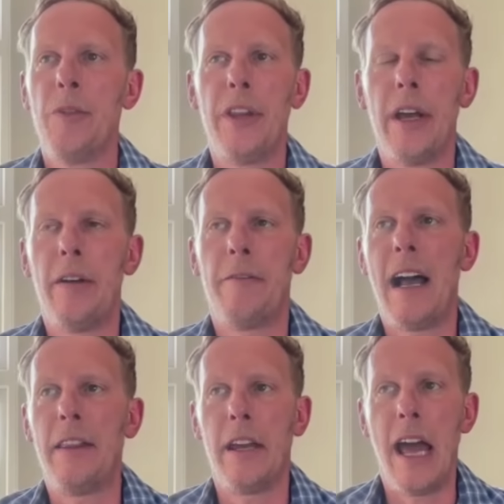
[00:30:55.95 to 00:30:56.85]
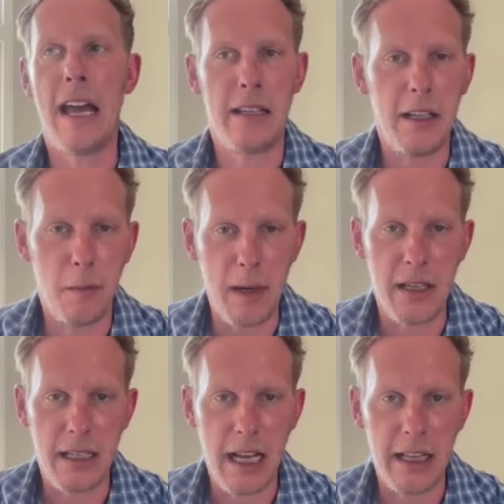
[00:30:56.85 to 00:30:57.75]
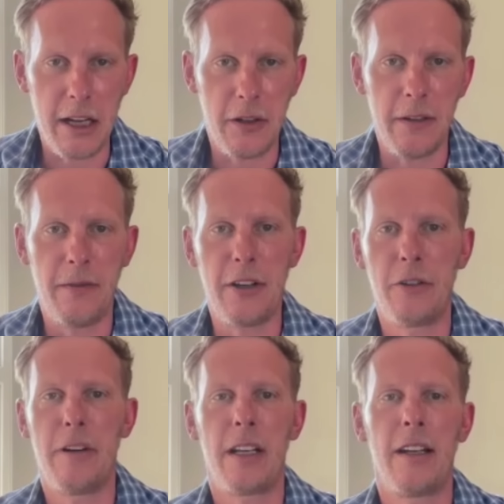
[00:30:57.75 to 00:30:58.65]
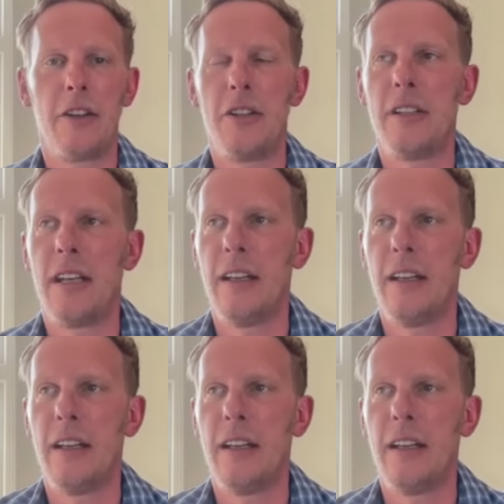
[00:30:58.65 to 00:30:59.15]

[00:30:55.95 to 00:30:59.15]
the fact that Essex Police is saying they're using facial recognition